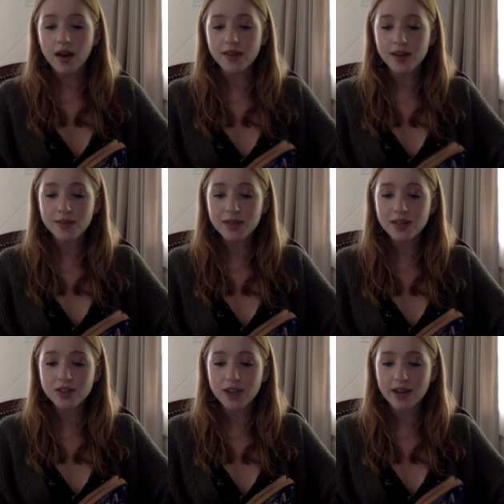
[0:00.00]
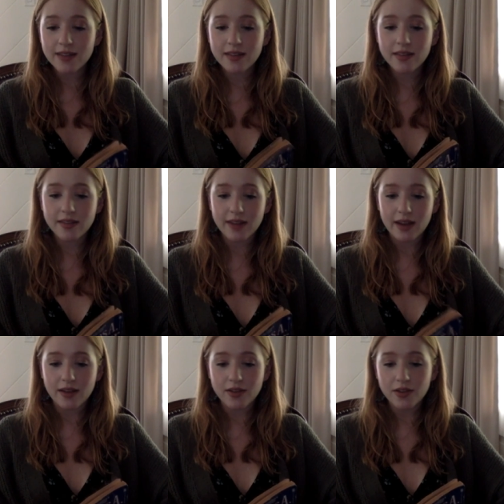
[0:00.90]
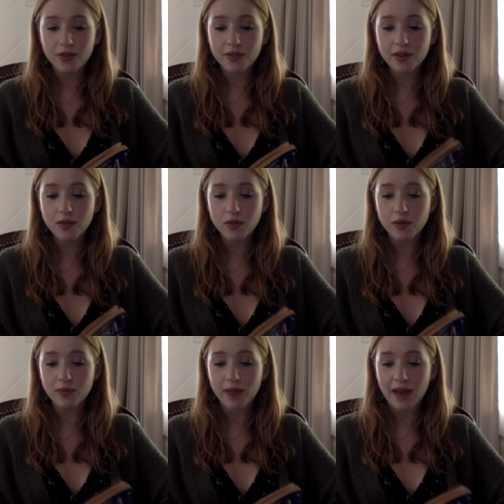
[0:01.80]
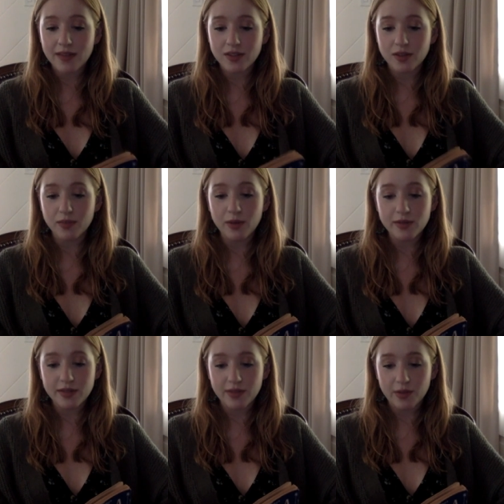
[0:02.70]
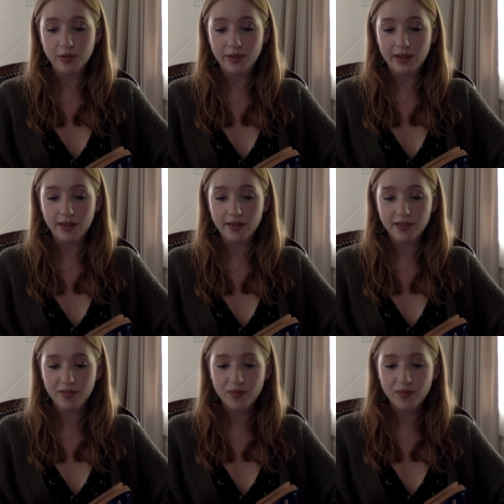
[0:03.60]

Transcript: Adopting Jackson's style, Houston would master most of those skills.